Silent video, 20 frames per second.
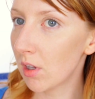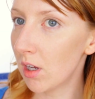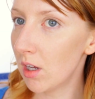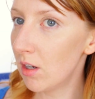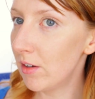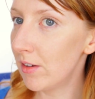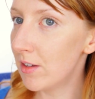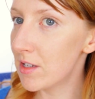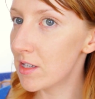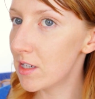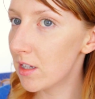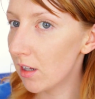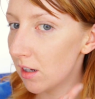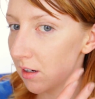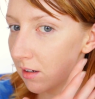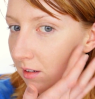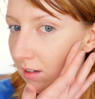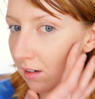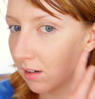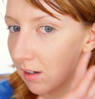Can you see
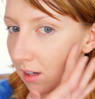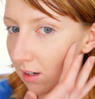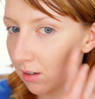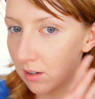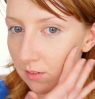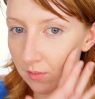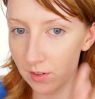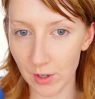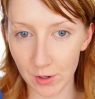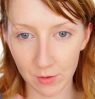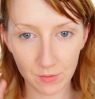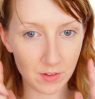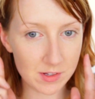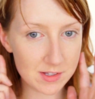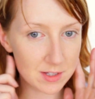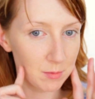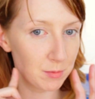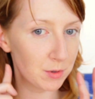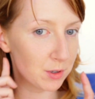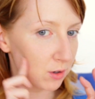that? I don't even know if
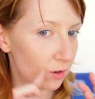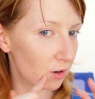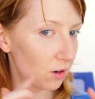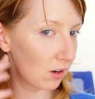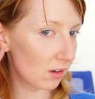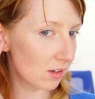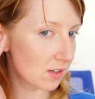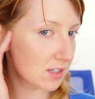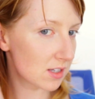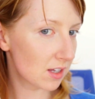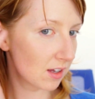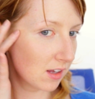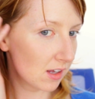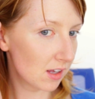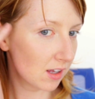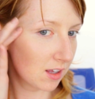that's coming across.